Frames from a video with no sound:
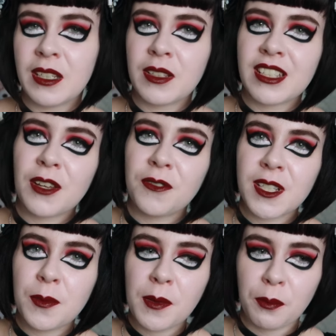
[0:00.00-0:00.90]
stuff
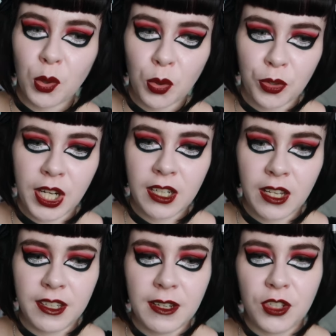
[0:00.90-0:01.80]
is a bit boring.
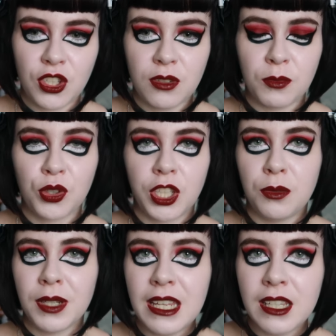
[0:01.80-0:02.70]
Like, they never do the more
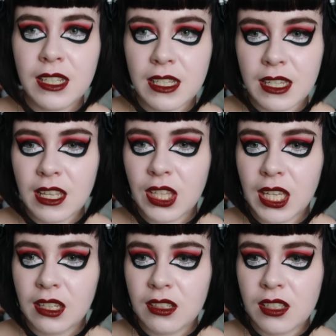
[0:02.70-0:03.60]
unique Disney
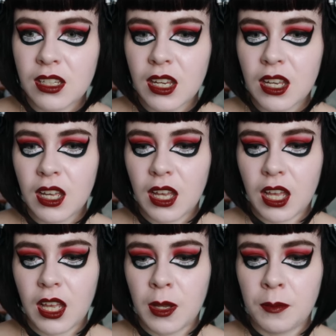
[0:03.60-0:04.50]
things.
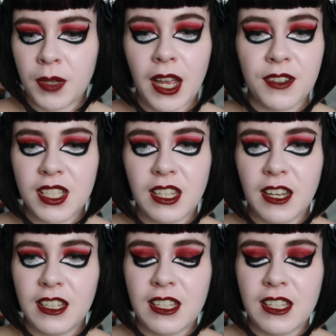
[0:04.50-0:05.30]
I haven't seen any